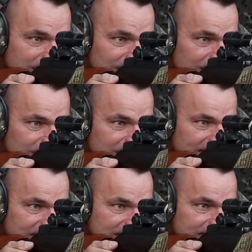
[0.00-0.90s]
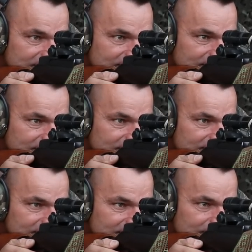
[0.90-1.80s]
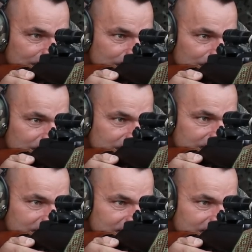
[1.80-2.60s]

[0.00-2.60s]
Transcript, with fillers: me or not for it.